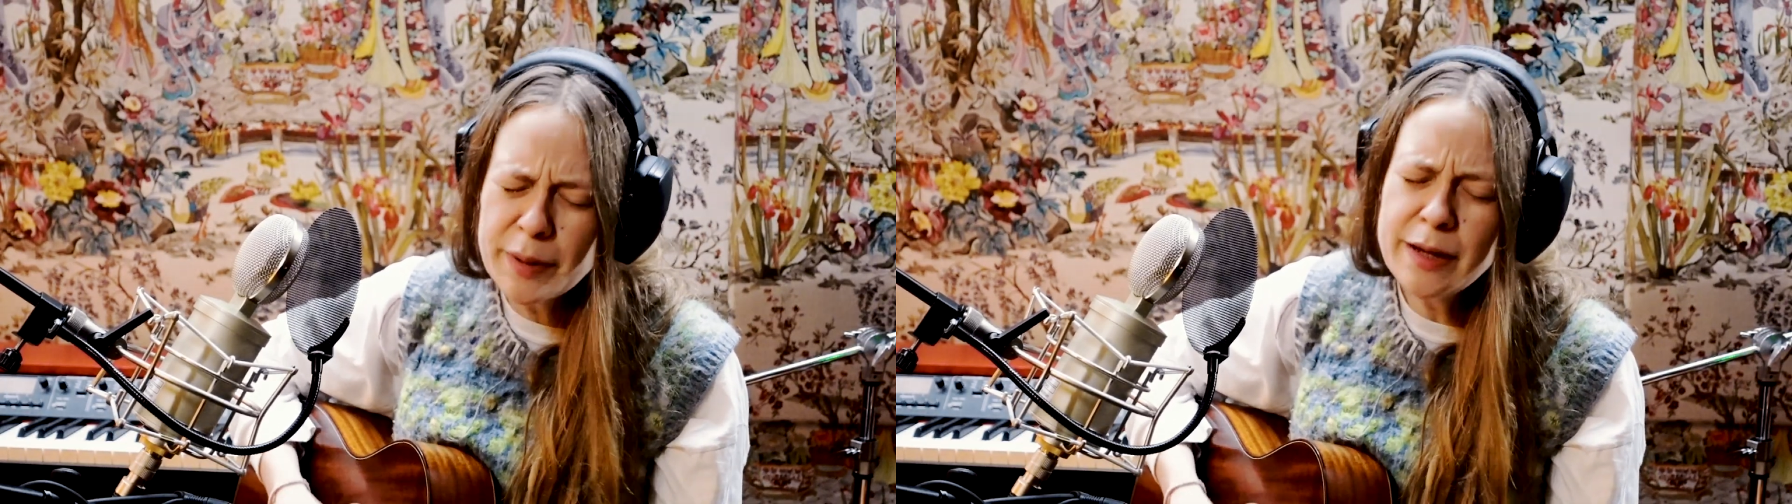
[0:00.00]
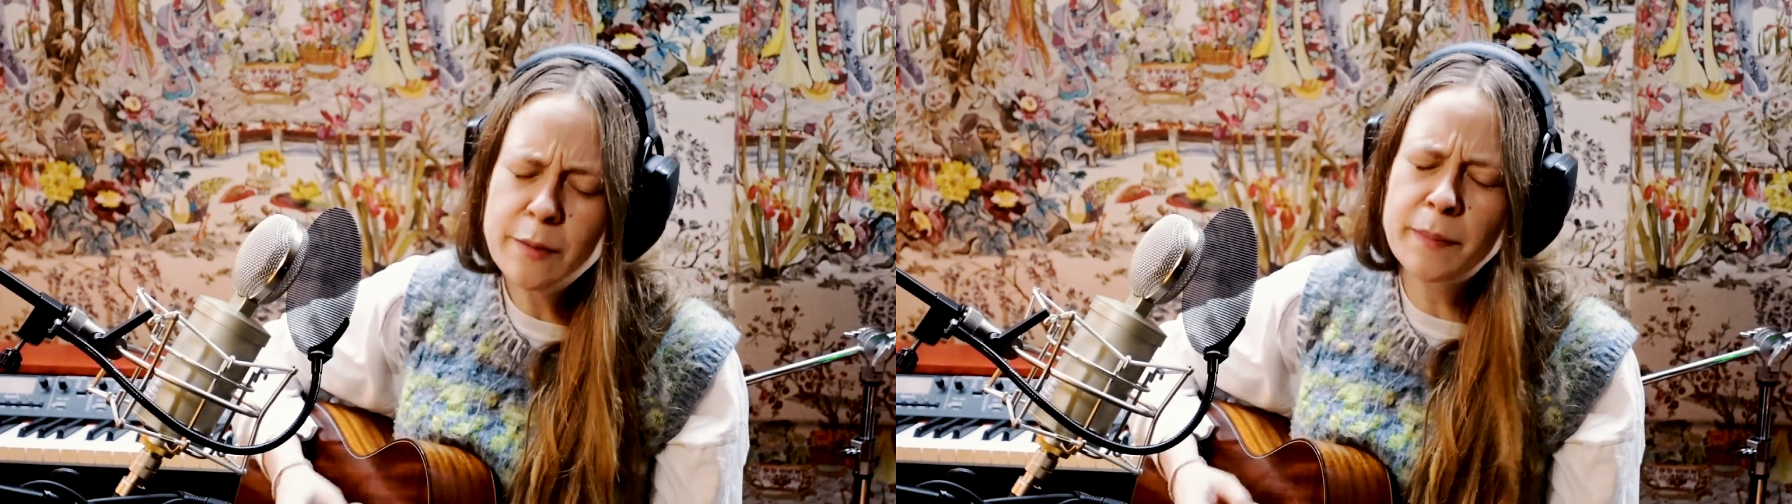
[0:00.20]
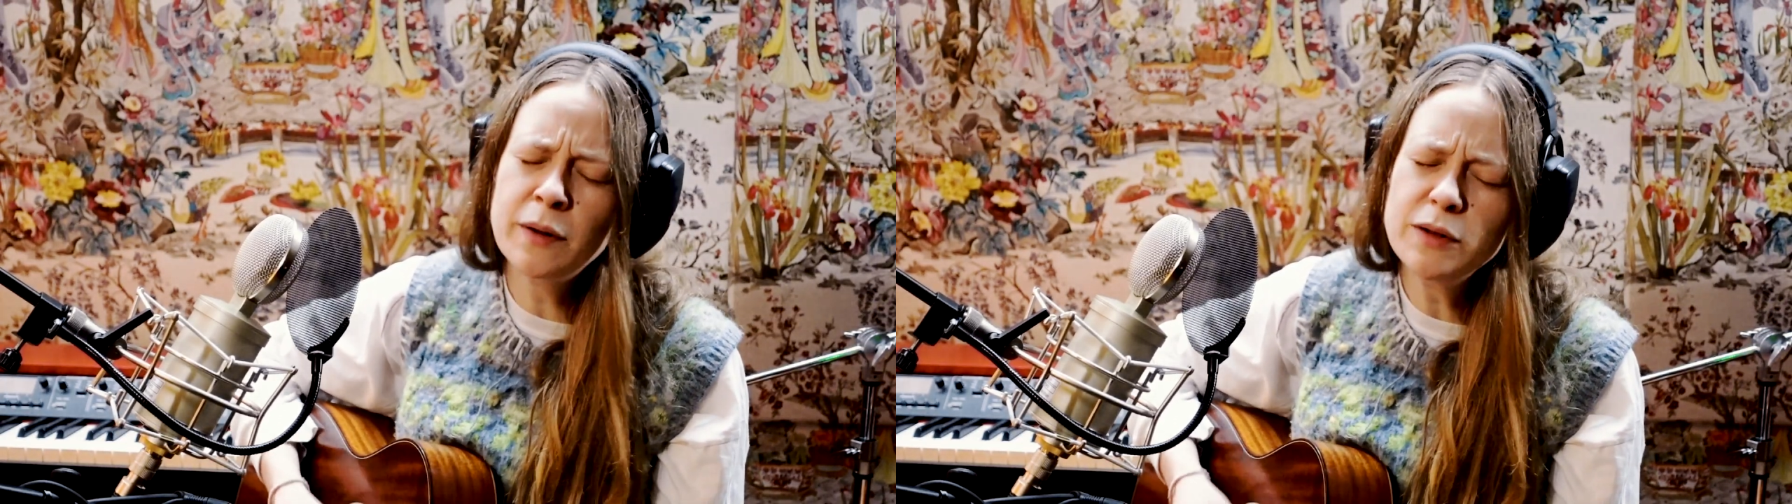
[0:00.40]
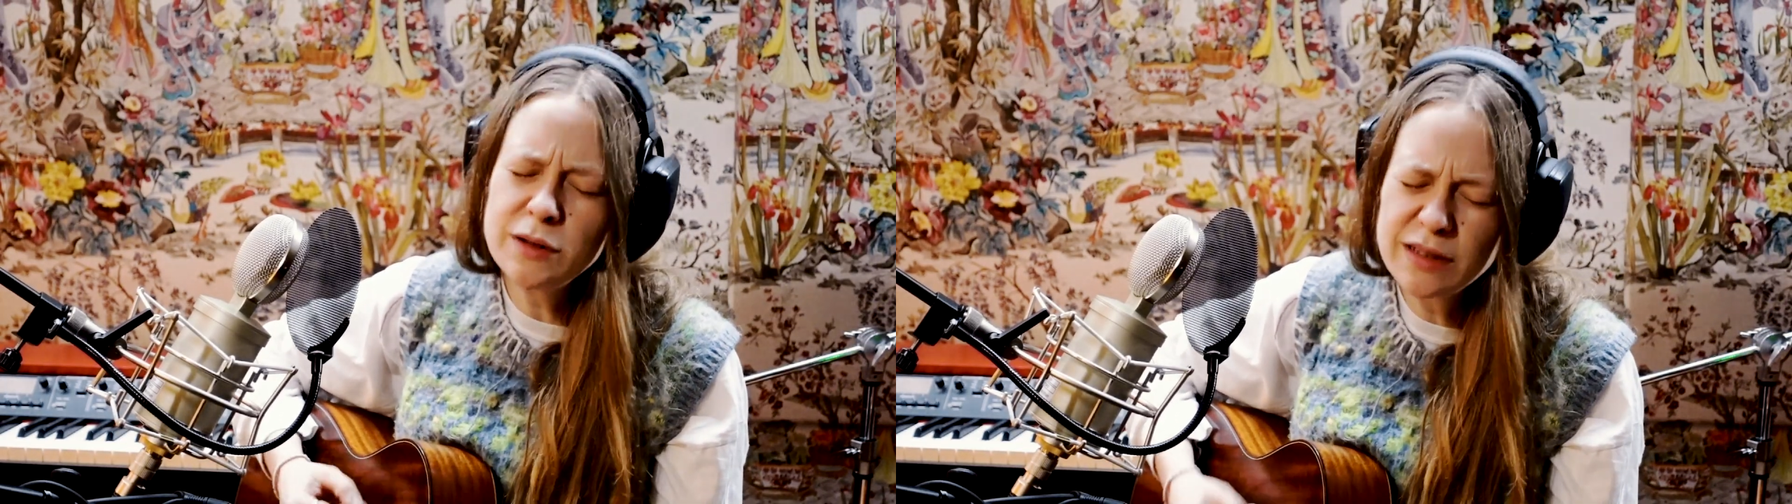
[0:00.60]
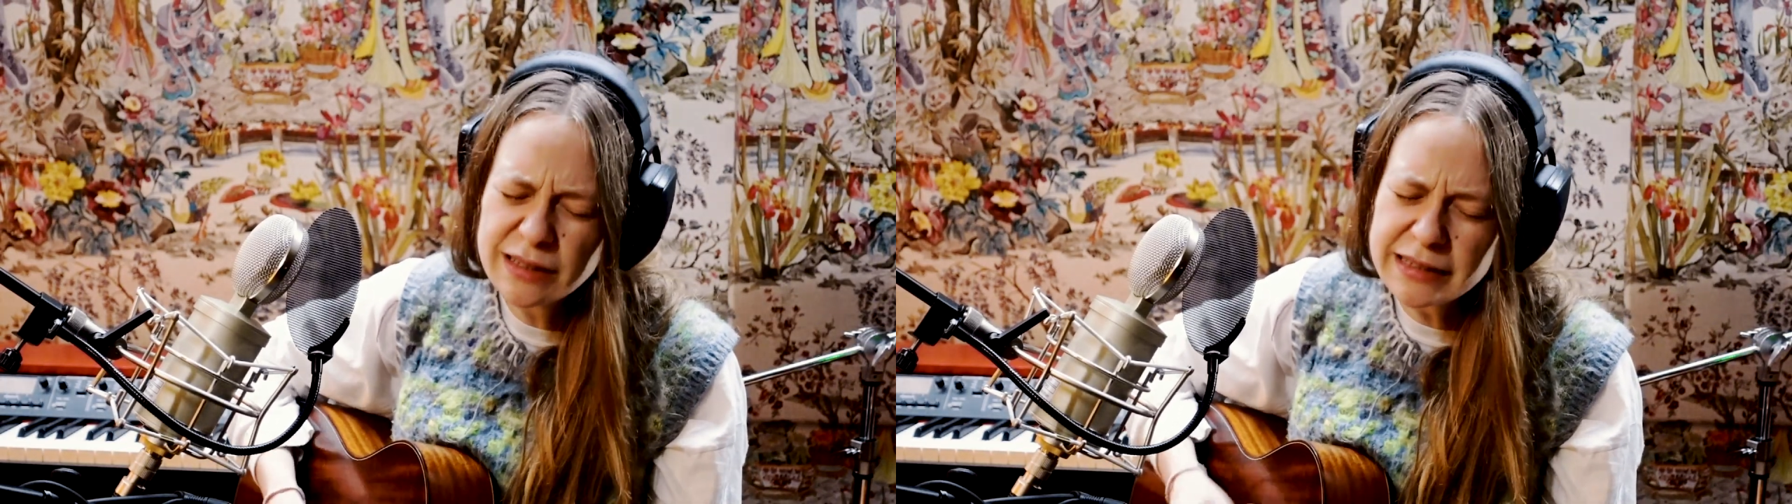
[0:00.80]

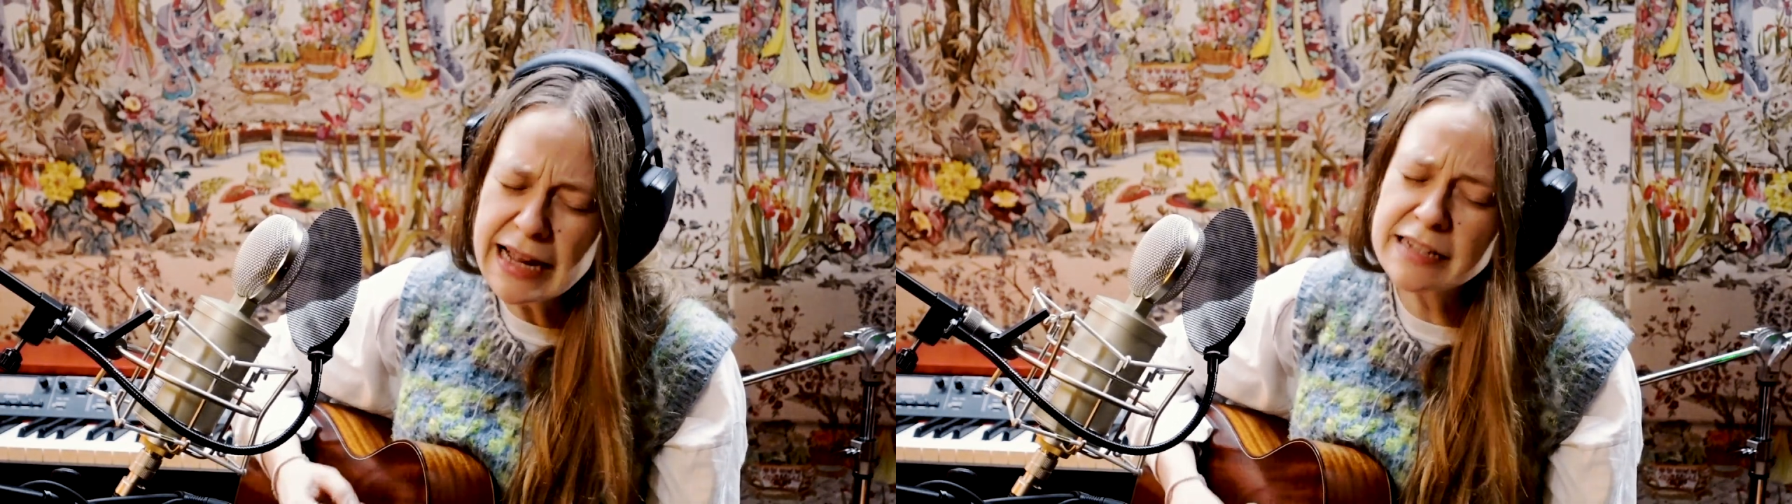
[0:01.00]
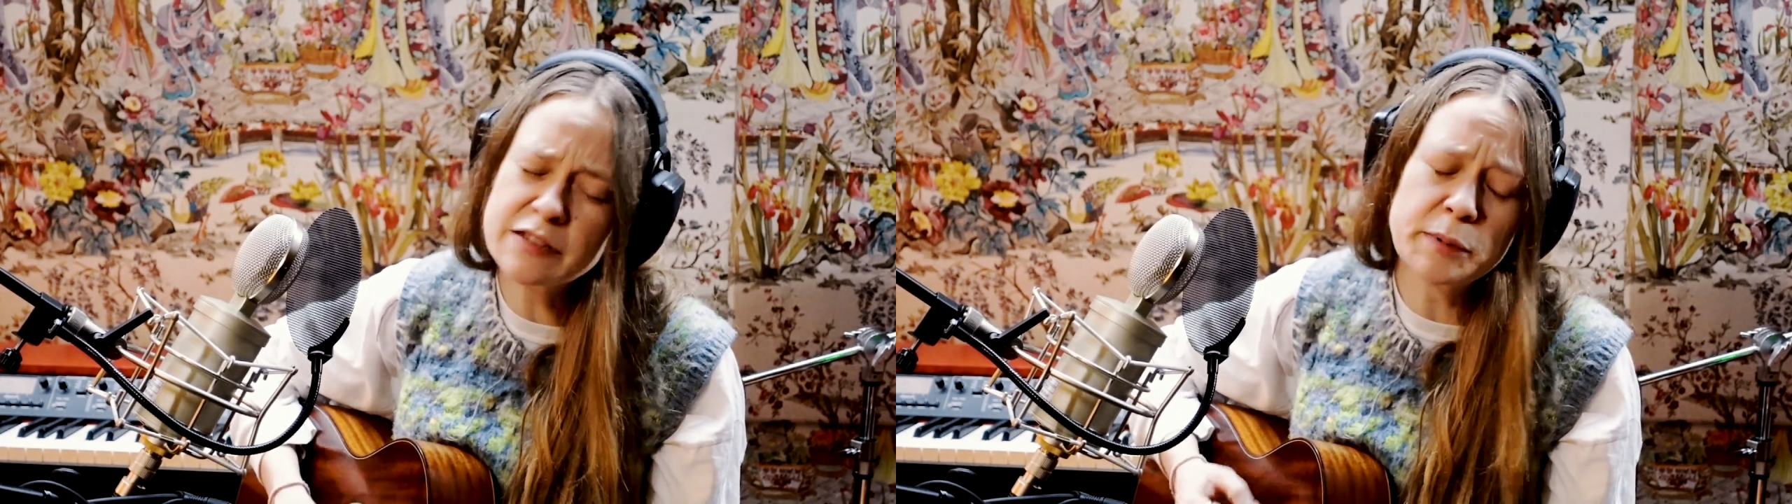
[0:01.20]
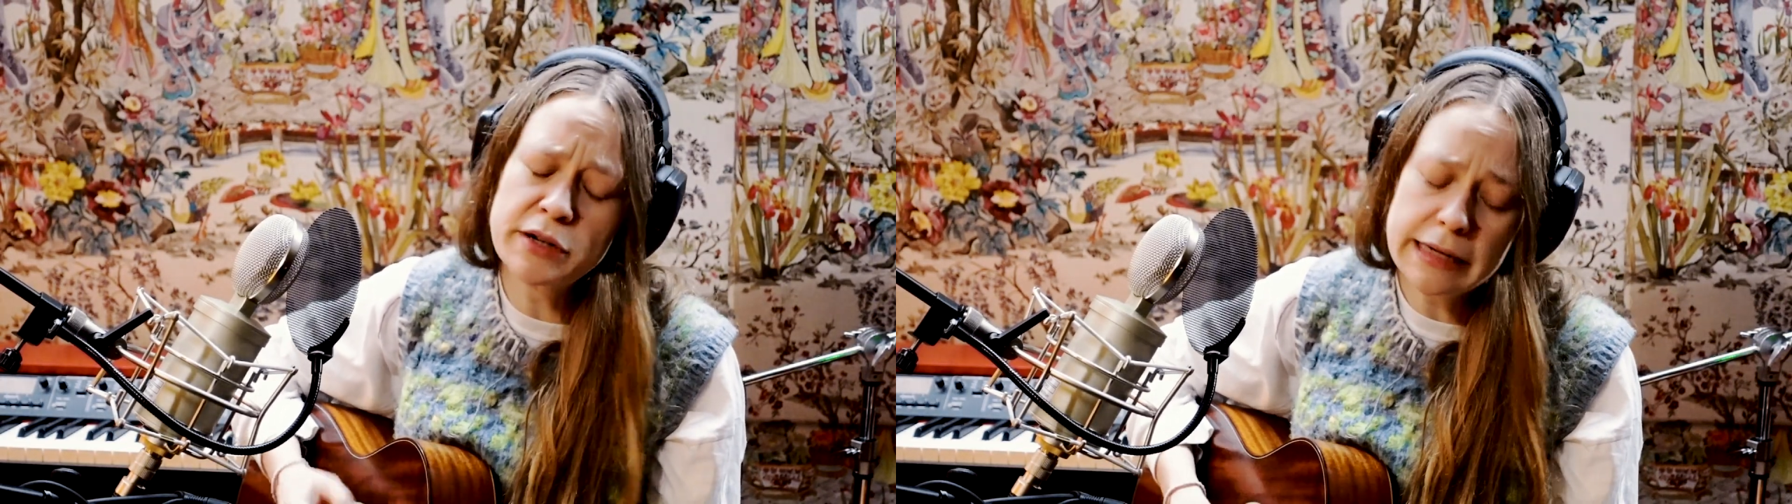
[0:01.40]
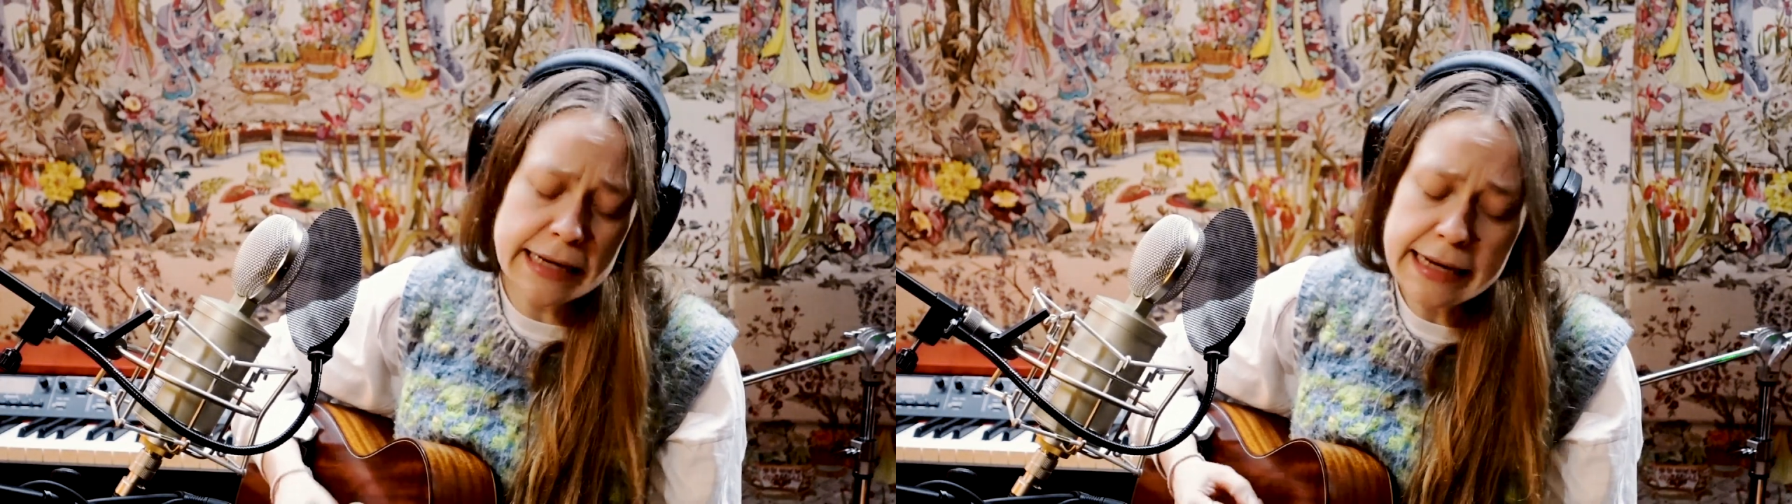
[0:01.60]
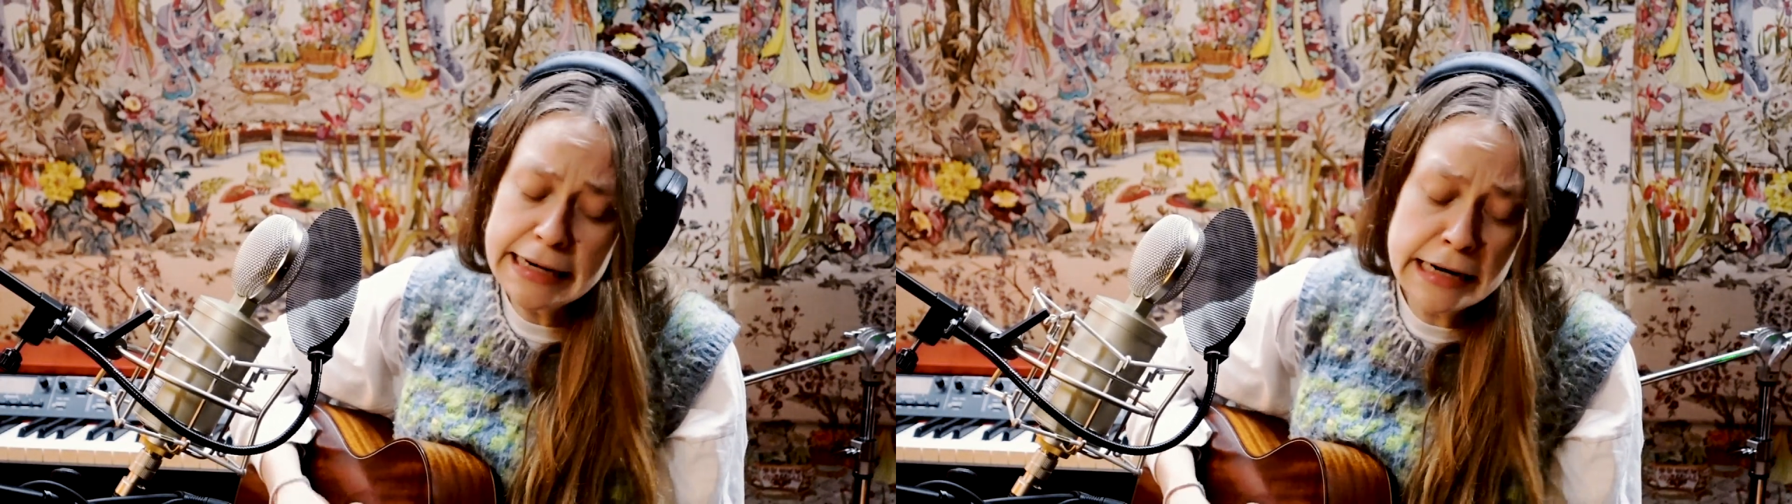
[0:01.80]
people desperately